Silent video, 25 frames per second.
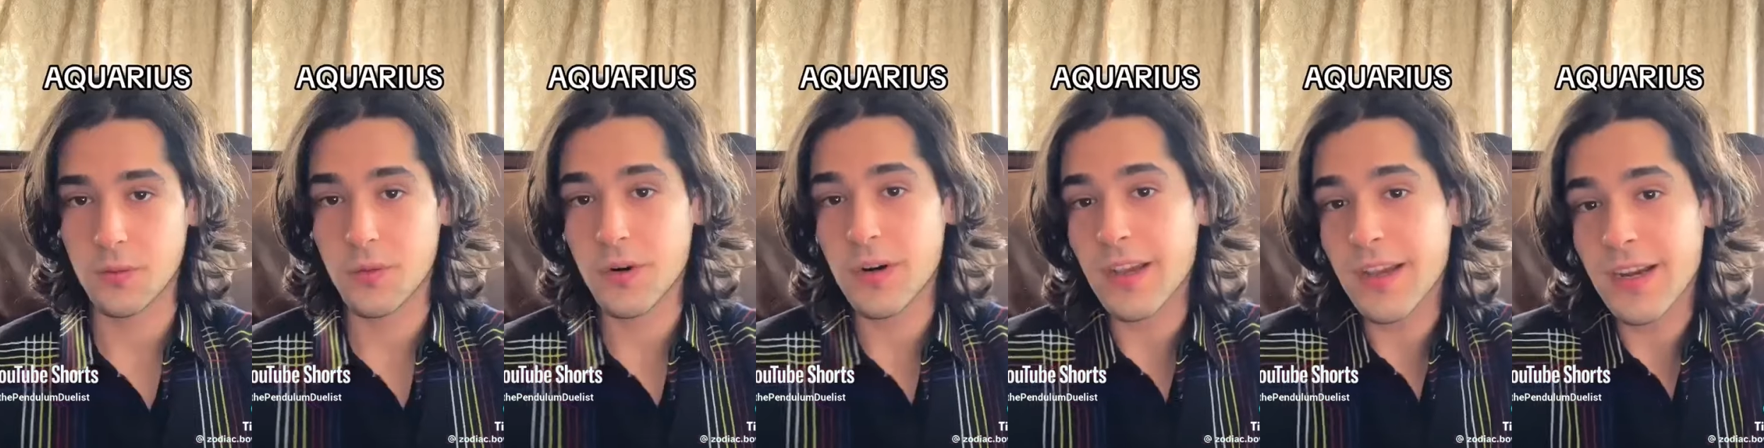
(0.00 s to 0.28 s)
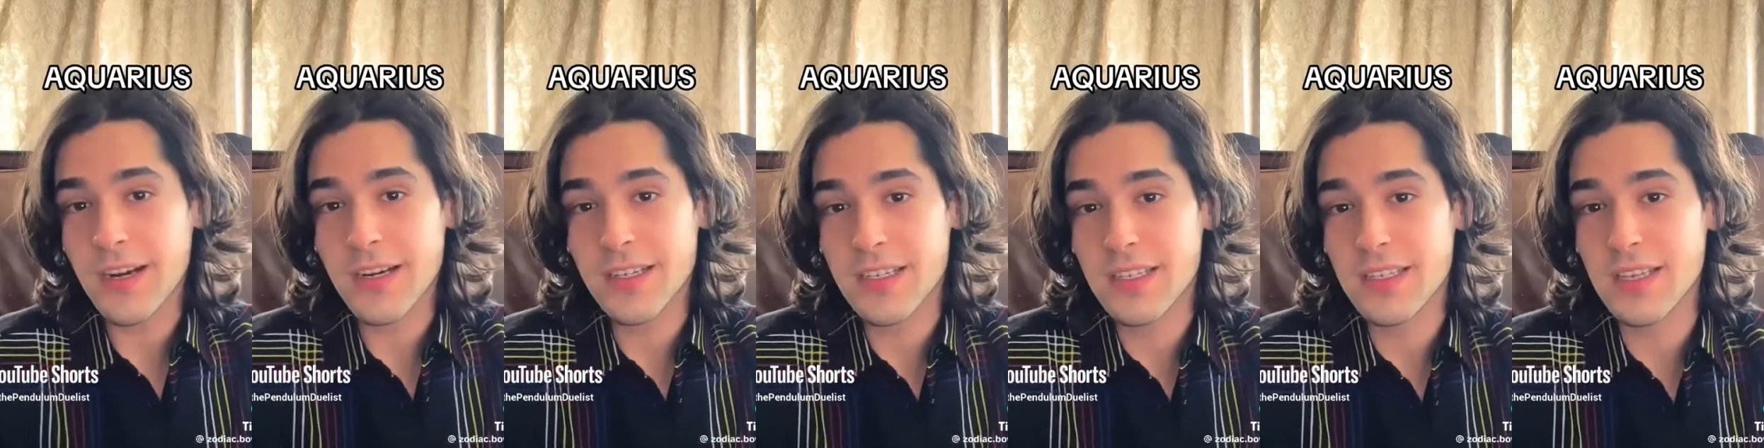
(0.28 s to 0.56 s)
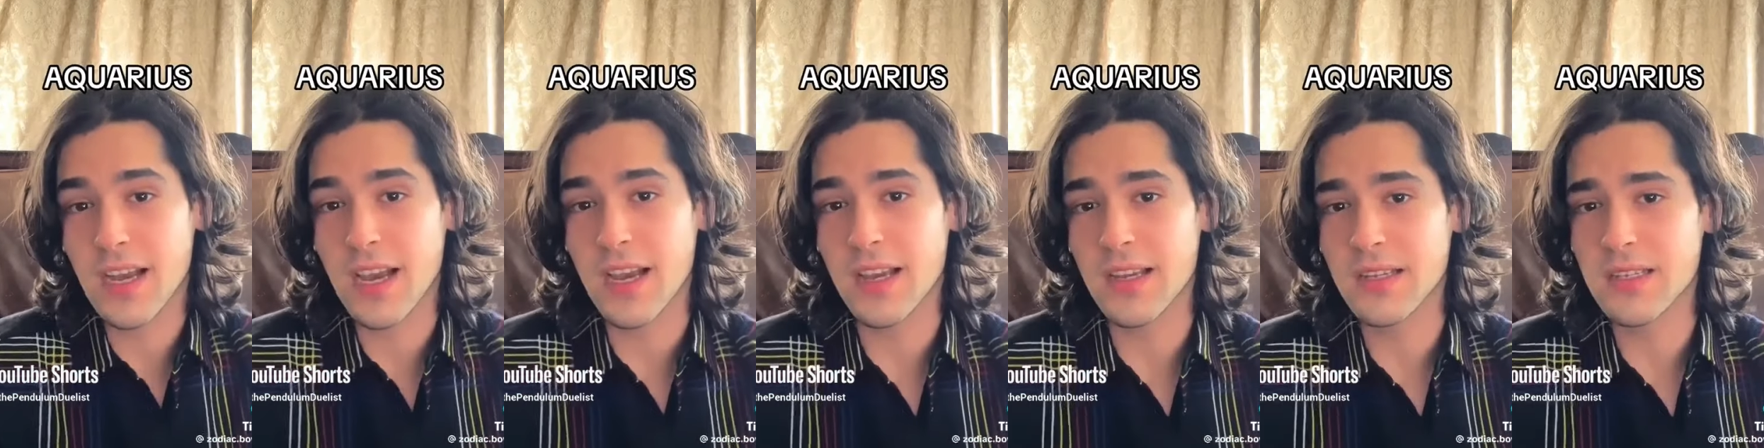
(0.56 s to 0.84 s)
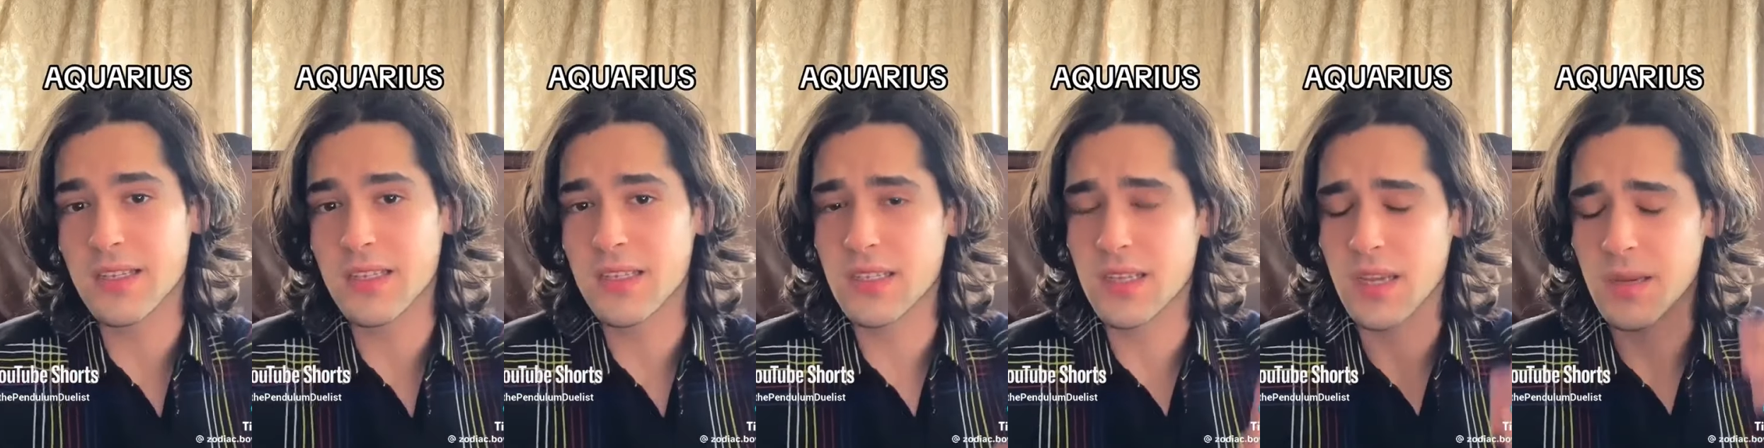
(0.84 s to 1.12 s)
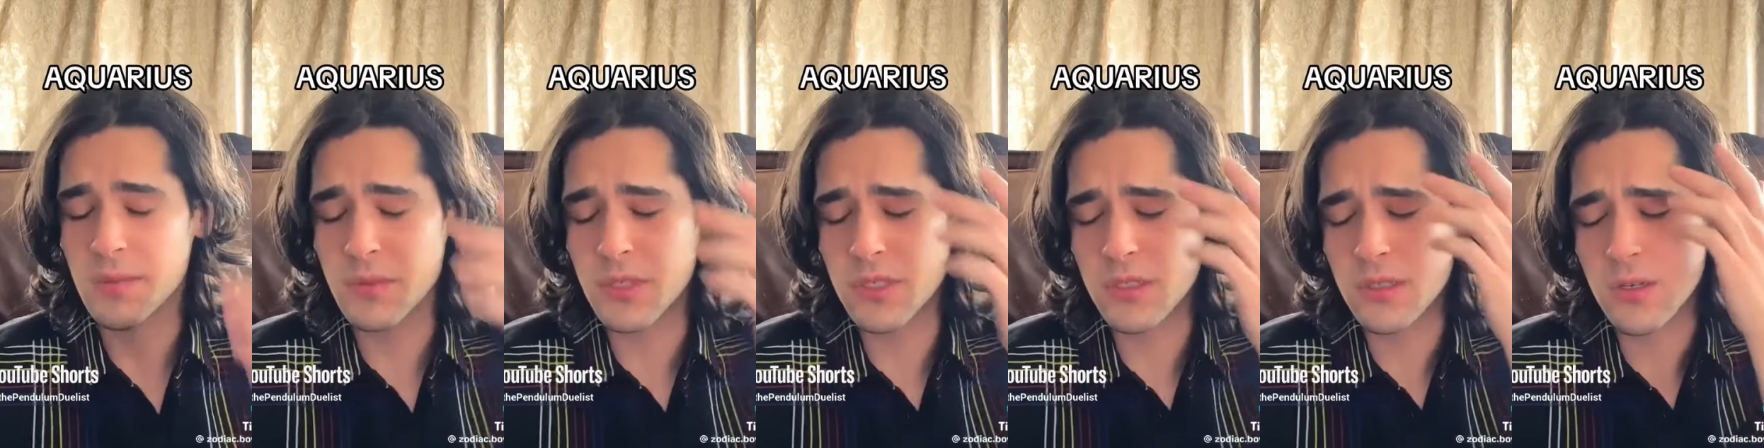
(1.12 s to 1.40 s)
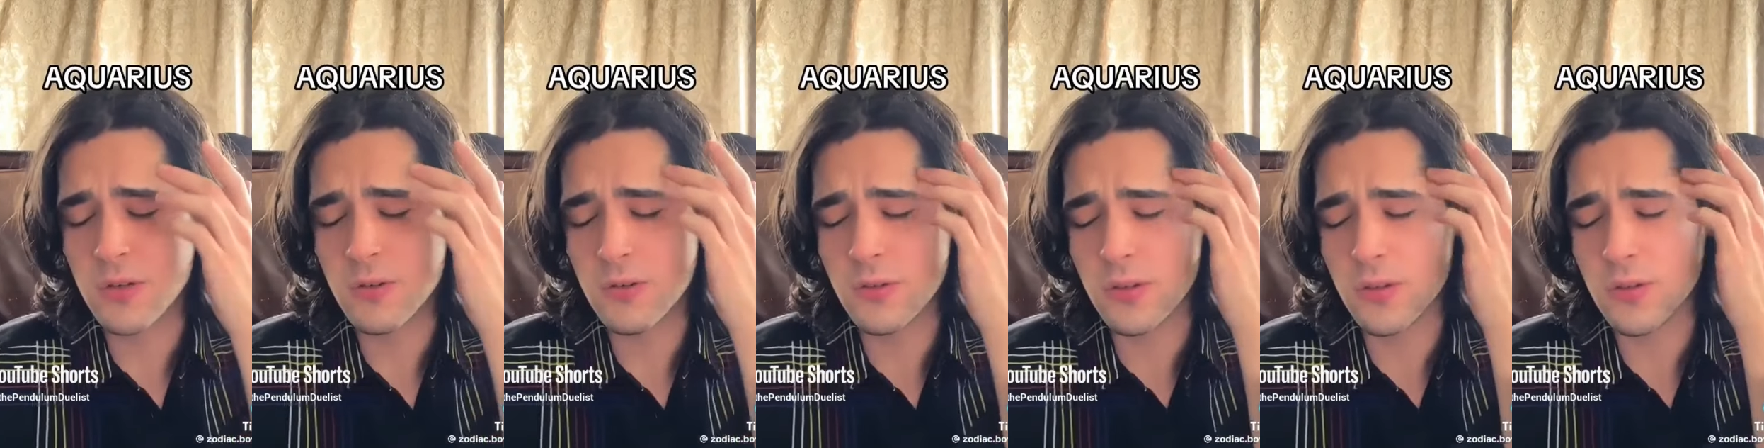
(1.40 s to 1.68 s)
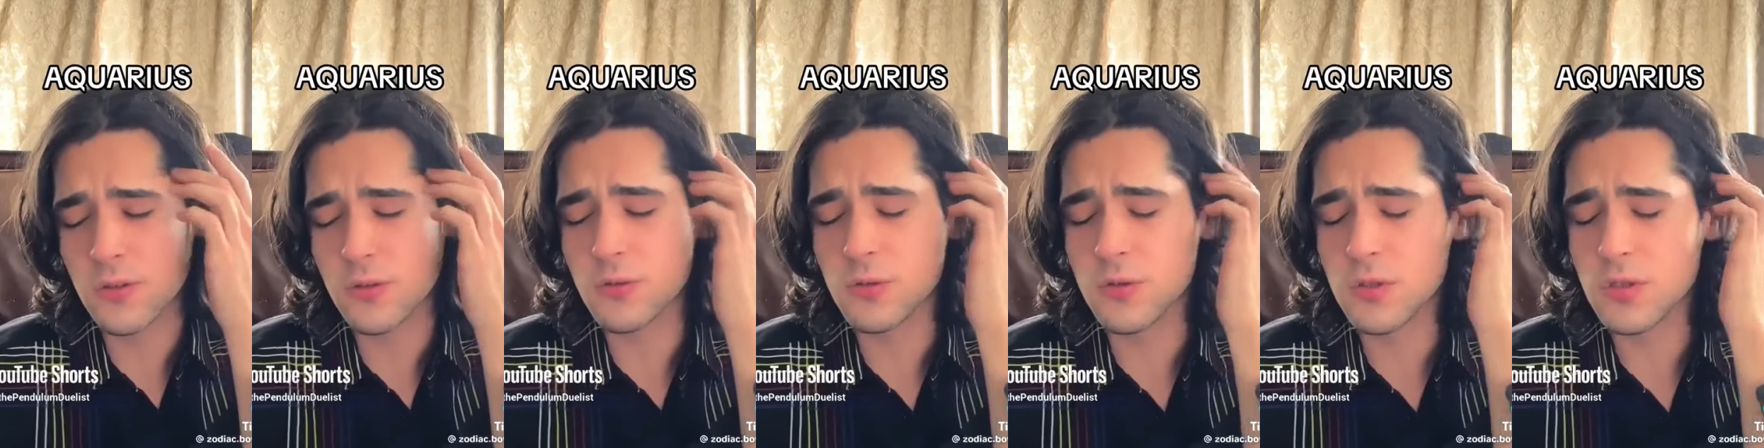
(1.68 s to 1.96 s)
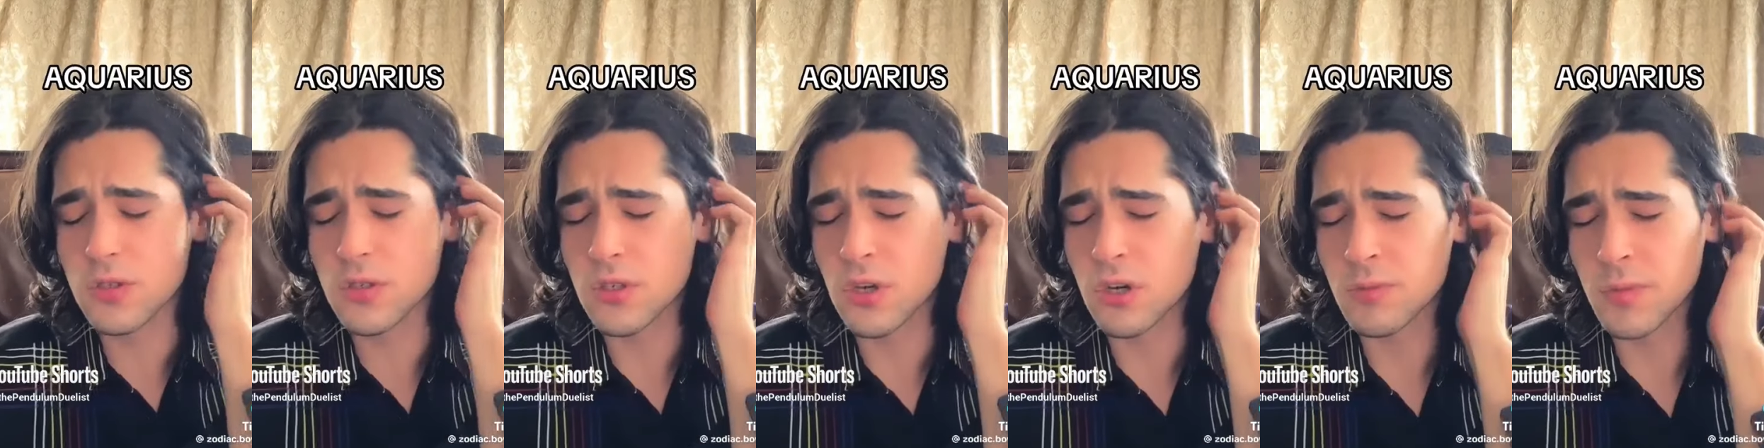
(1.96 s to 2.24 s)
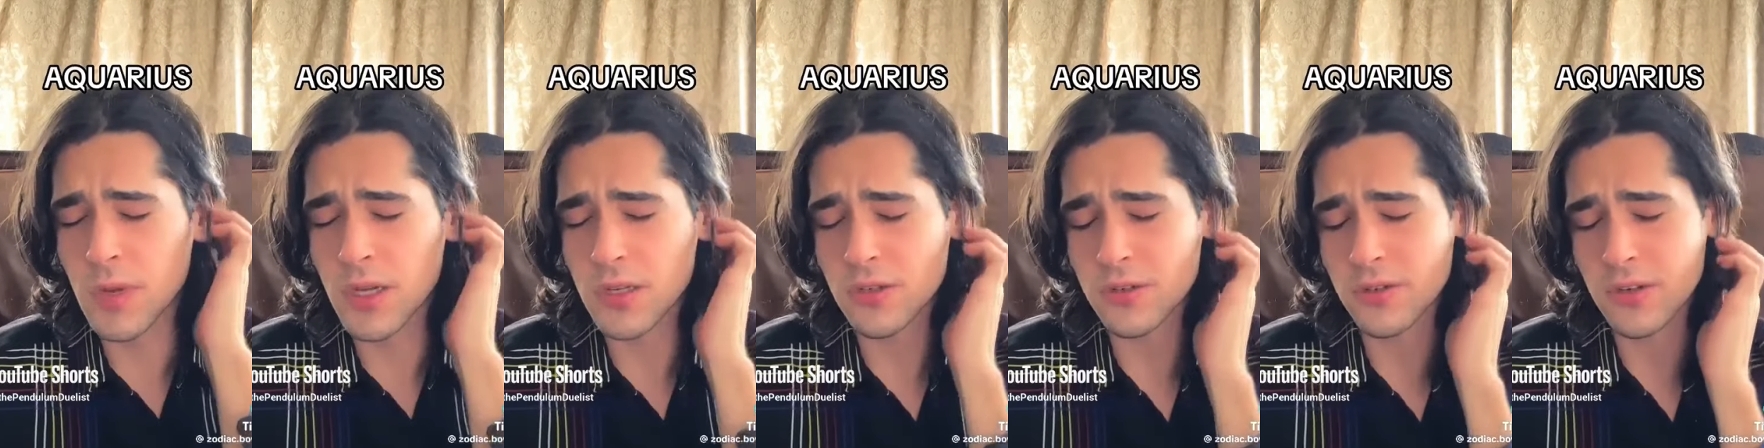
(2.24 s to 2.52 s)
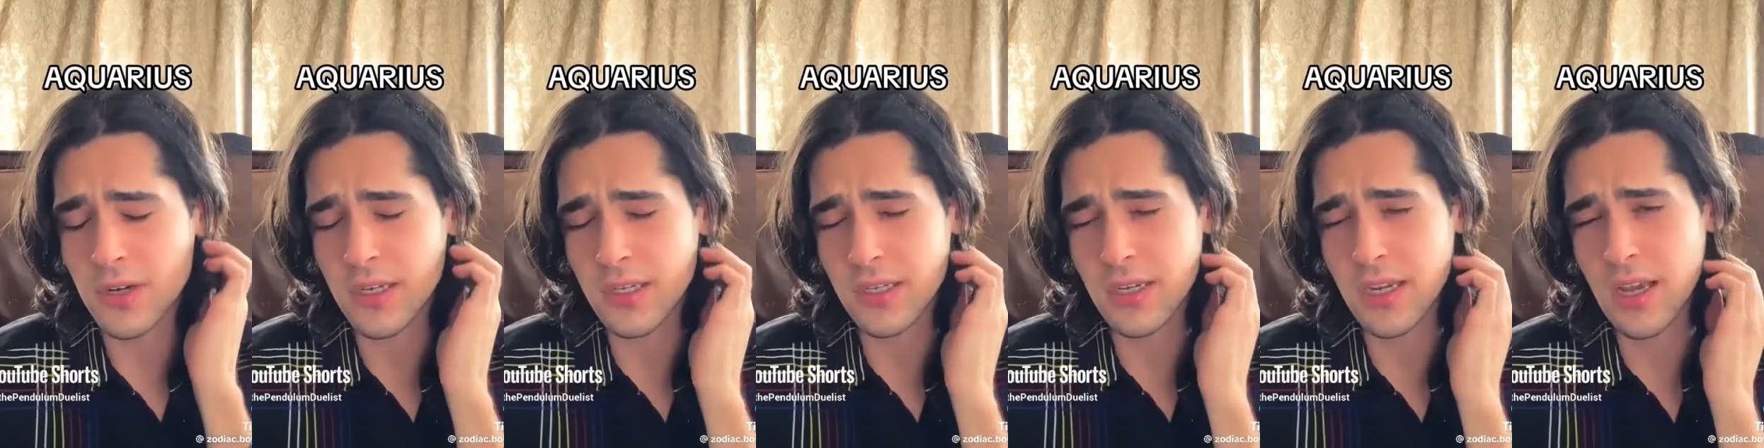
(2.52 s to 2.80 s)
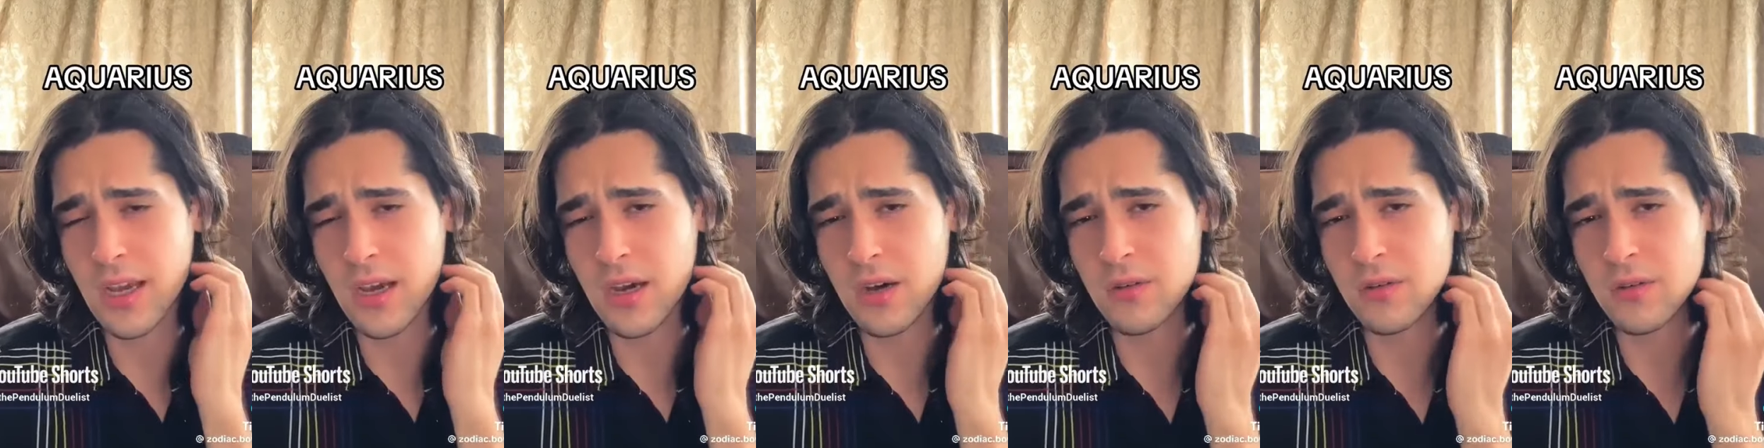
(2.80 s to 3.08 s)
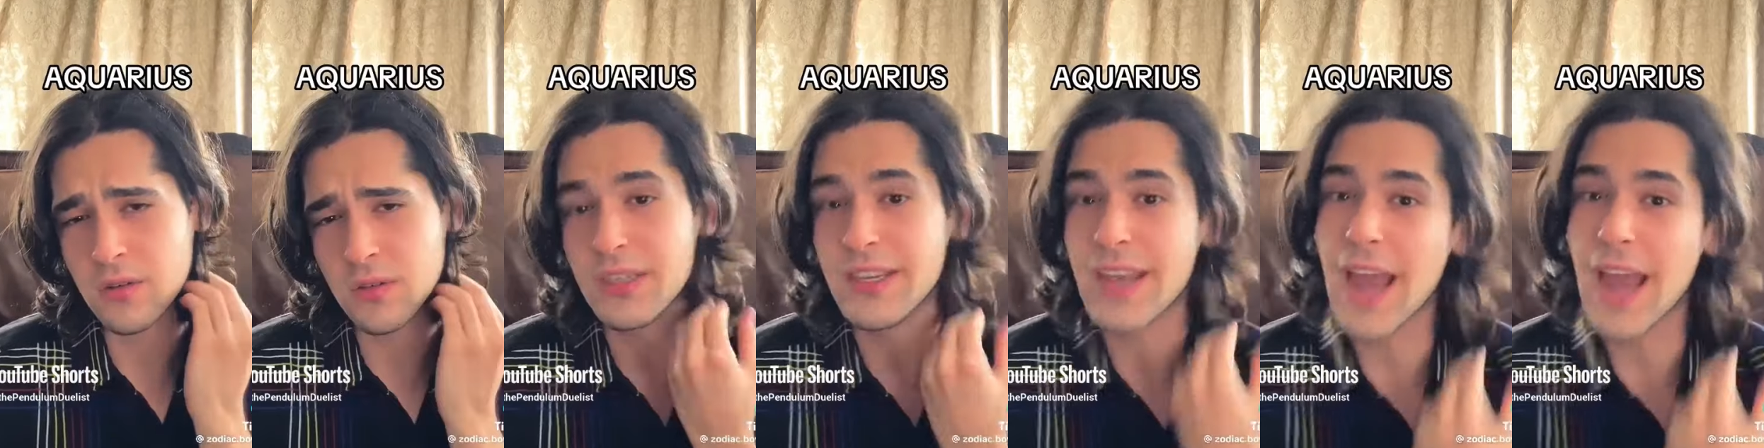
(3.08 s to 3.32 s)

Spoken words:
We're air signs. I'm just going through so much right now.